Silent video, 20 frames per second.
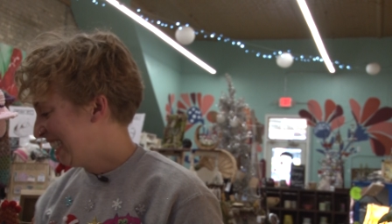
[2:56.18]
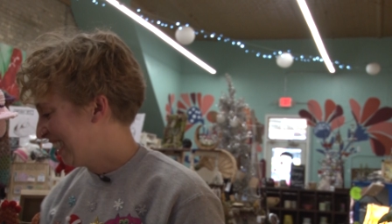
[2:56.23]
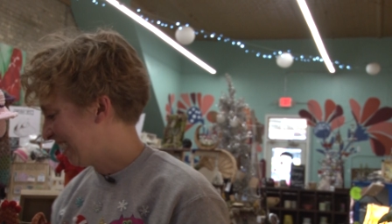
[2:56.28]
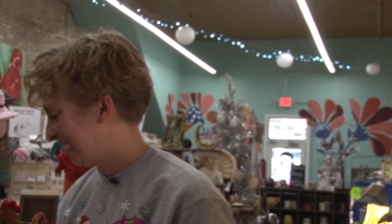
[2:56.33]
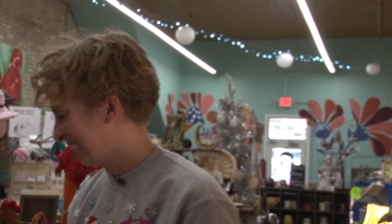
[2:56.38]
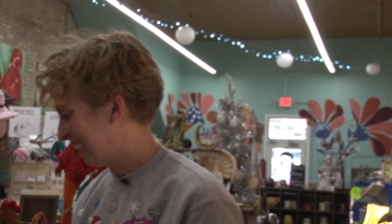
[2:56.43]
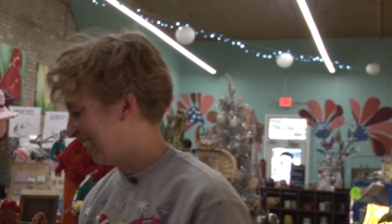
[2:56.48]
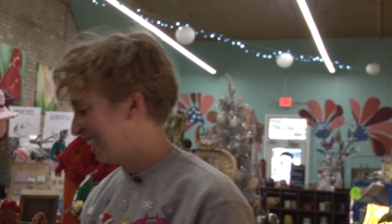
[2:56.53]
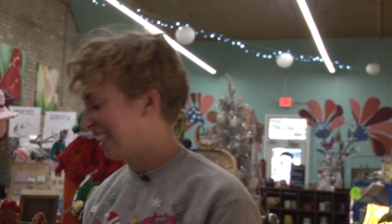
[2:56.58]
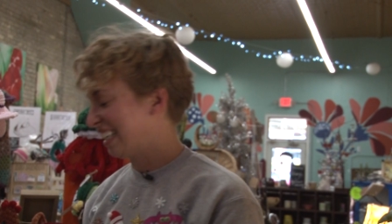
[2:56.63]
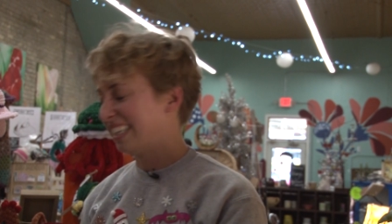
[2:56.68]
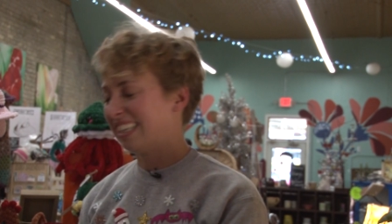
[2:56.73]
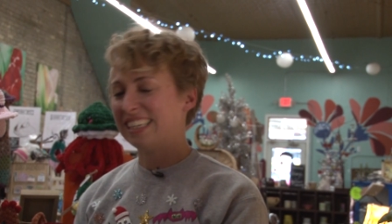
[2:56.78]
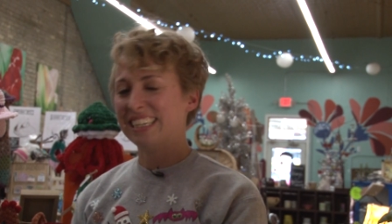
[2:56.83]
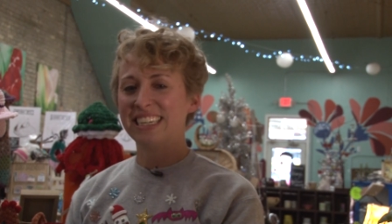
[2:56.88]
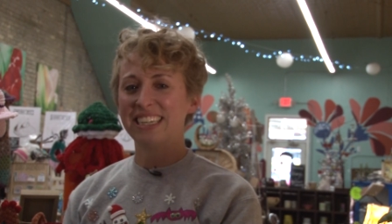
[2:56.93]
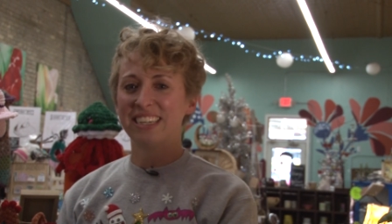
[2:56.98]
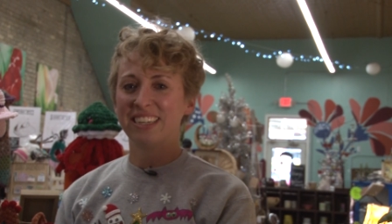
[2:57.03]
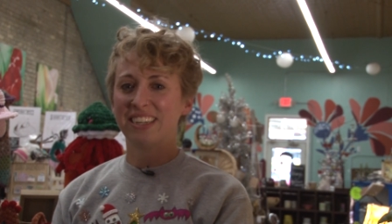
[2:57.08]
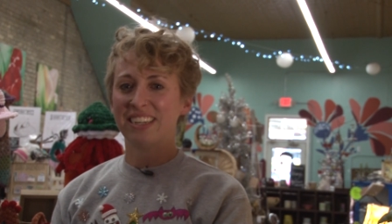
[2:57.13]
She
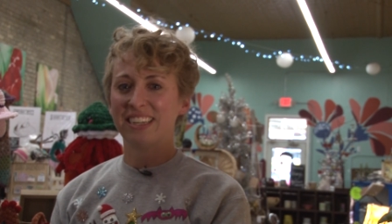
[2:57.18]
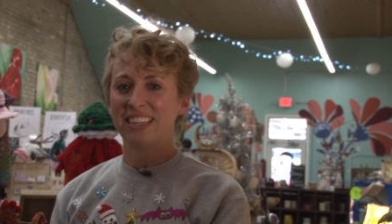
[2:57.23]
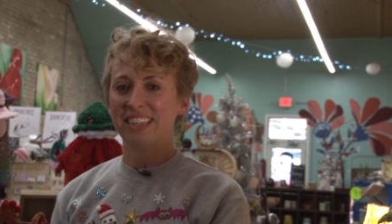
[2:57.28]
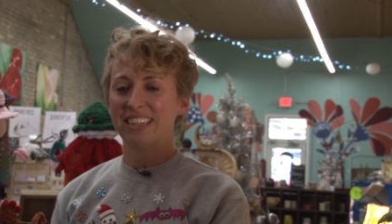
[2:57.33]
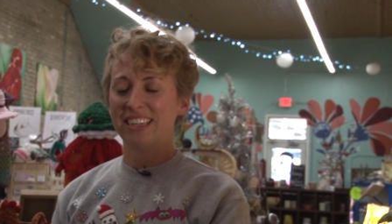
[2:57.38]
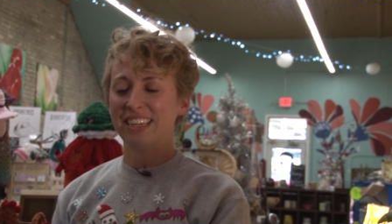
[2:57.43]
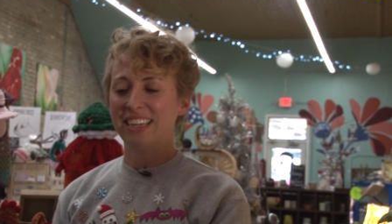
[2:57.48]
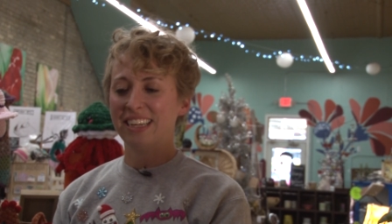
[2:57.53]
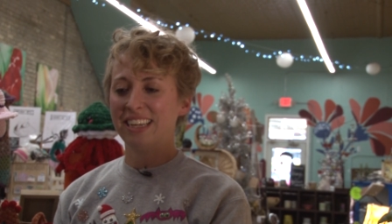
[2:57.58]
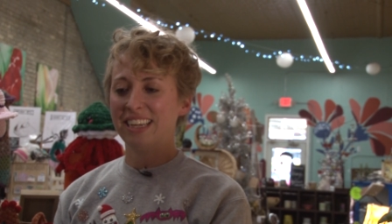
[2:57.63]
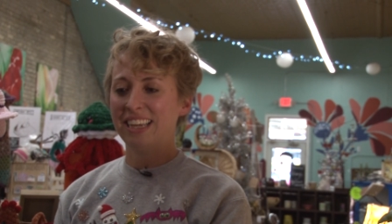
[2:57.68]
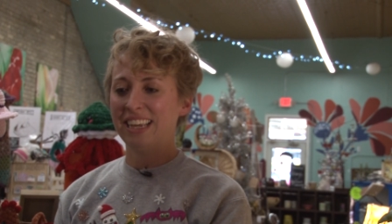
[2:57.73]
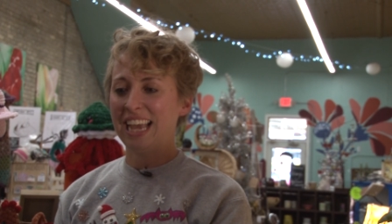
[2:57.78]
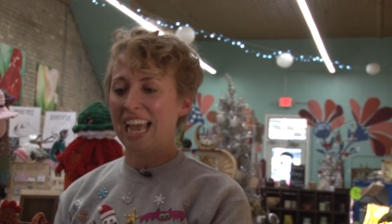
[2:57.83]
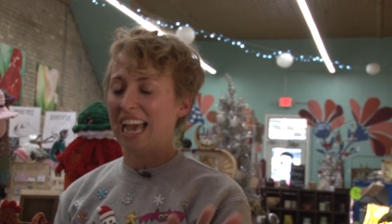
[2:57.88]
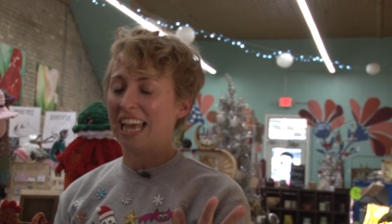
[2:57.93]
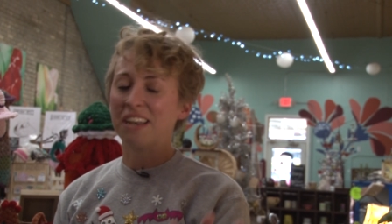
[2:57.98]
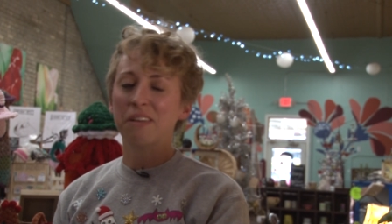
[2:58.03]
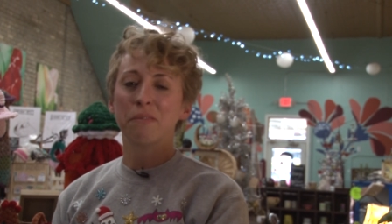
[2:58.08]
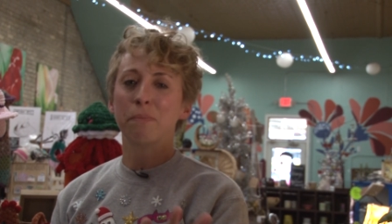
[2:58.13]

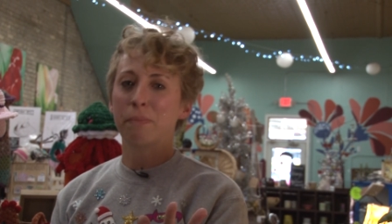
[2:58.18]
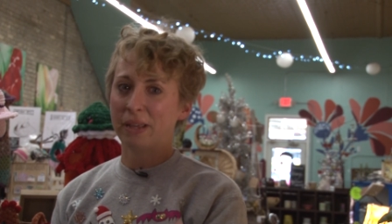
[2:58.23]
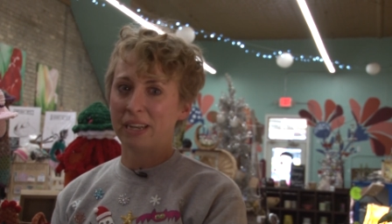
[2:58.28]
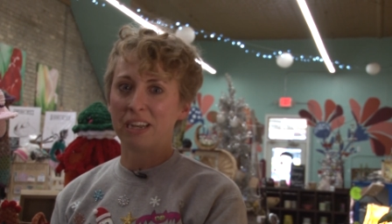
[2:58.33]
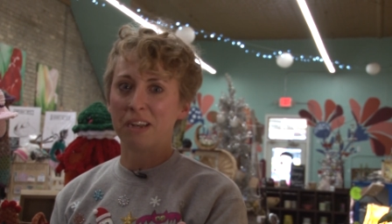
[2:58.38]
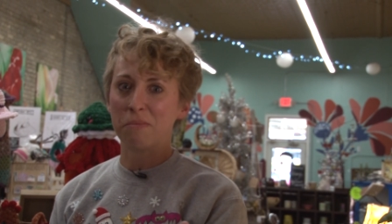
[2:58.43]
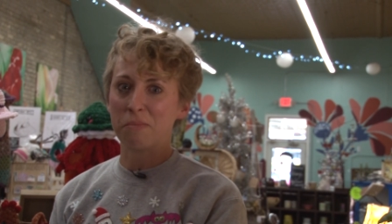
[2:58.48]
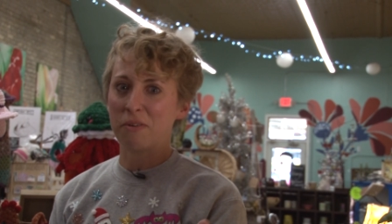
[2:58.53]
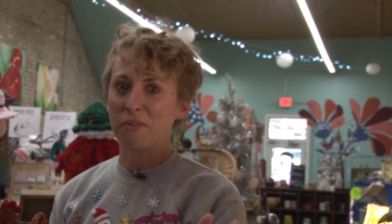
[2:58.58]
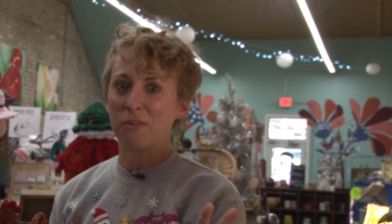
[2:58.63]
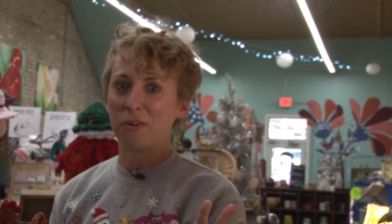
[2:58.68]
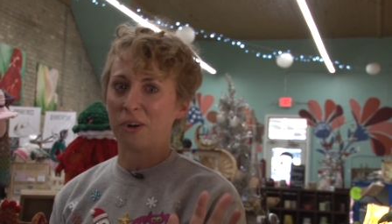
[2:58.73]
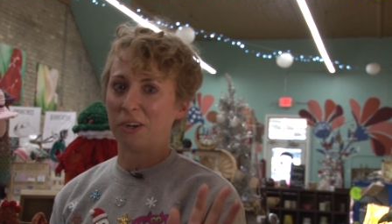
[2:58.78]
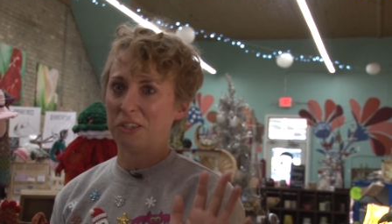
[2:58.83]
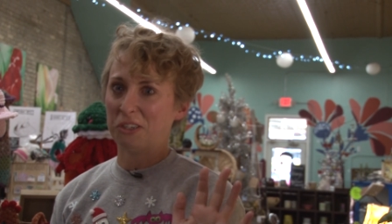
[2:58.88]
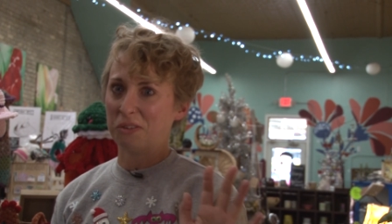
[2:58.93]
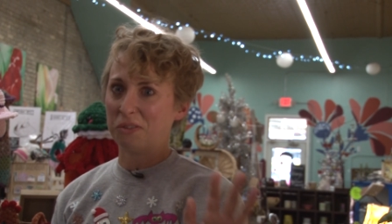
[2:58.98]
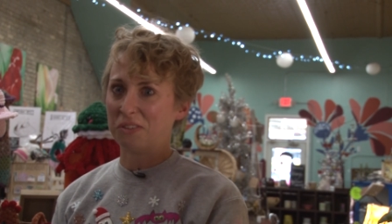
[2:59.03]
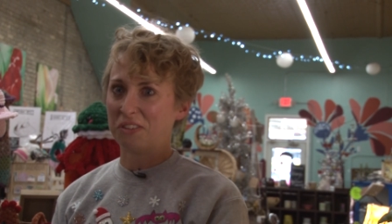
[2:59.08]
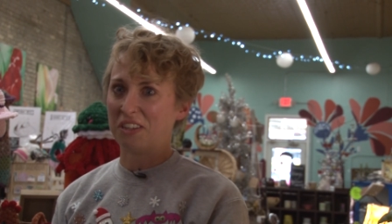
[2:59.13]
hadn't been in
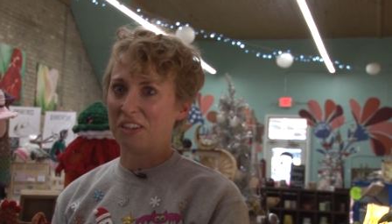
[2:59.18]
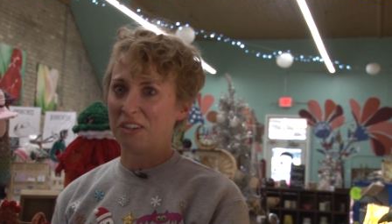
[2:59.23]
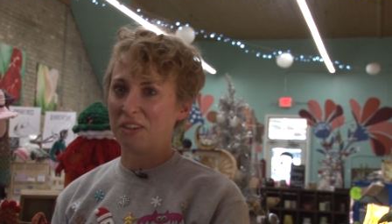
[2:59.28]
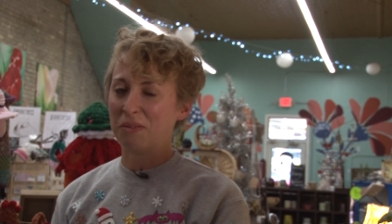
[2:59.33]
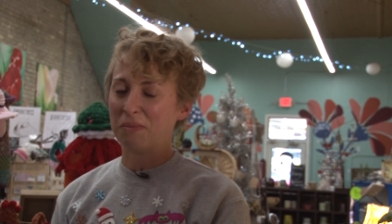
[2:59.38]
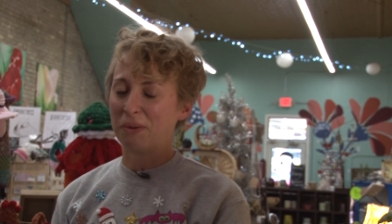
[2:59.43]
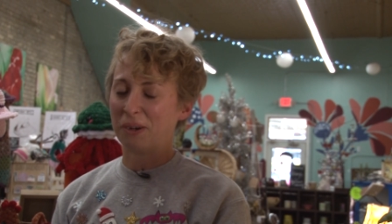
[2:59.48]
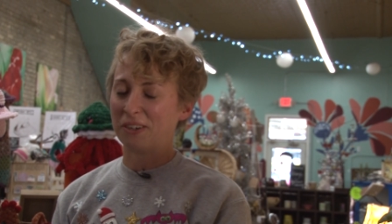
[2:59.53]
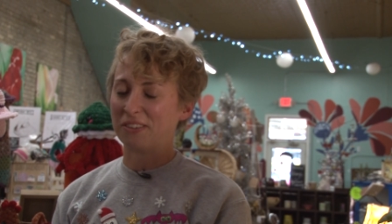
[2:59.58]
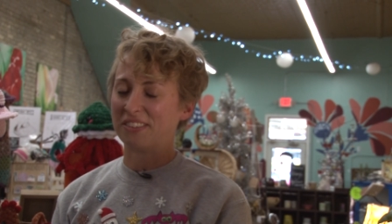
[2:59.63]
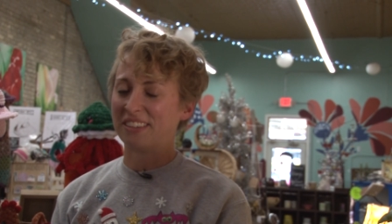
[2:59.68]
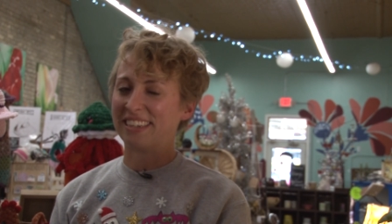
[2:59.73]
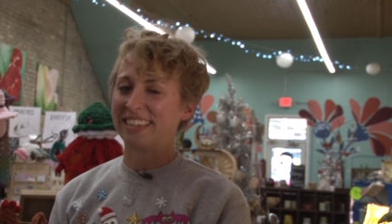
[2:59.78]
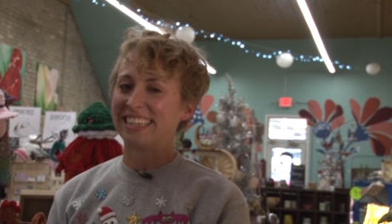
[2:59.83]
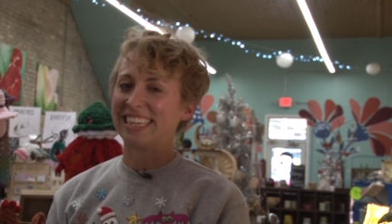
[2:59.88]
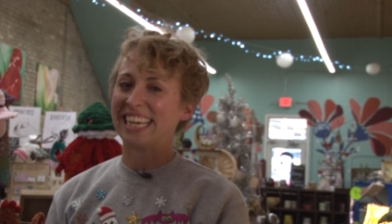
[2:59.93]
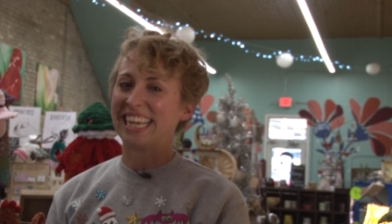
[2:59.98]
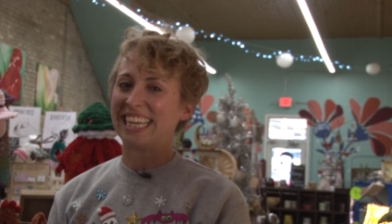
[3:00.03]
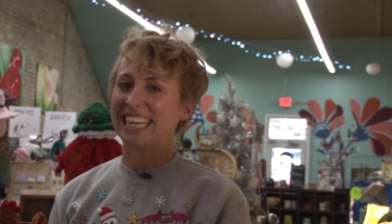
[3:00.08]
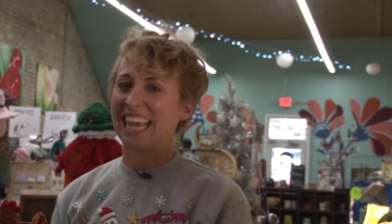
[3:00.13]
before, she was a new
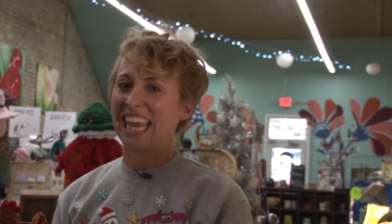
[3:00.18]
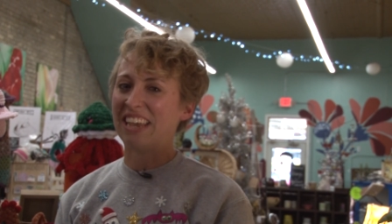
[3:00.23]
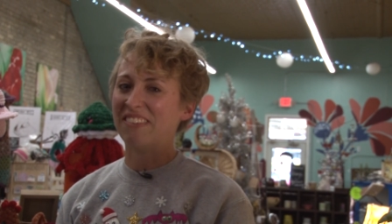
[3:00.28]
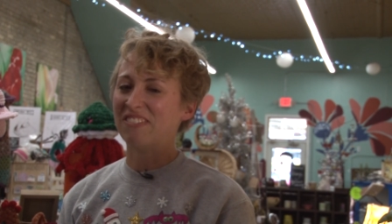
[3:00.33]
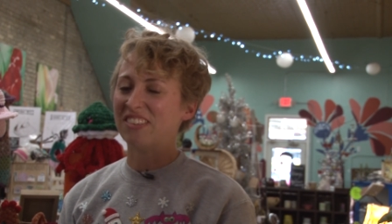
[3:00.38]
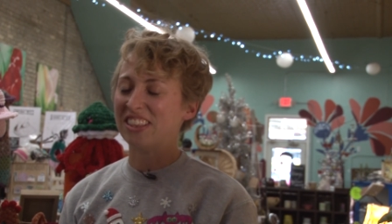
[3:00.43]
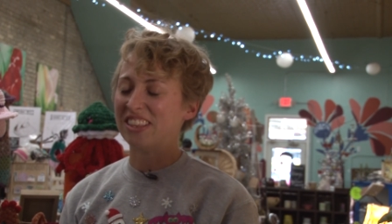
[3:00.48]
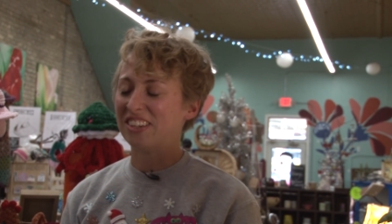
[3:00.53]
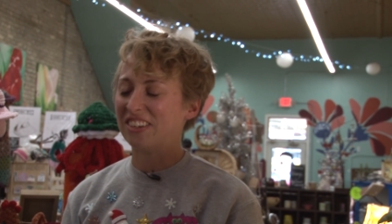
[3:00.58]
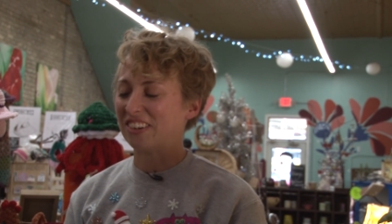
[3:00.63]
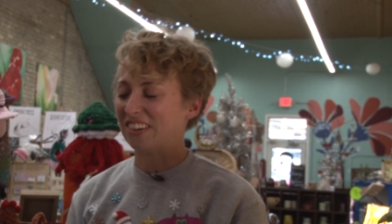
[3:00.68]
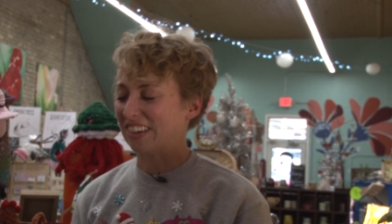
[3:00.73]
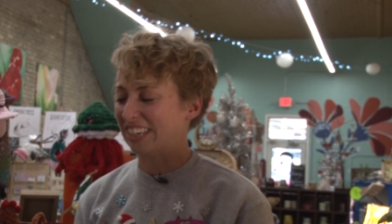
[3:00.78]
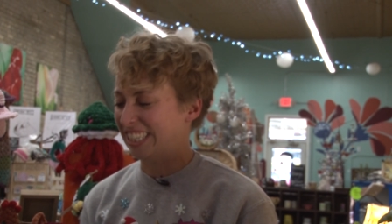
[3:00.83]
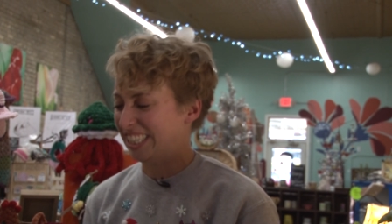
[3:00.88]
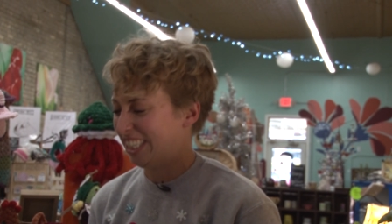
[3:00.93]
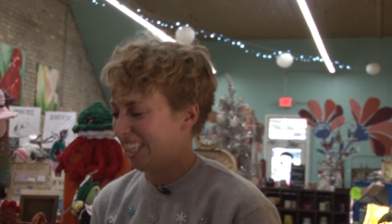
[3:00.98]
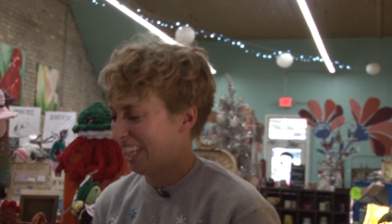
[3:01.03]
person, and came in the door and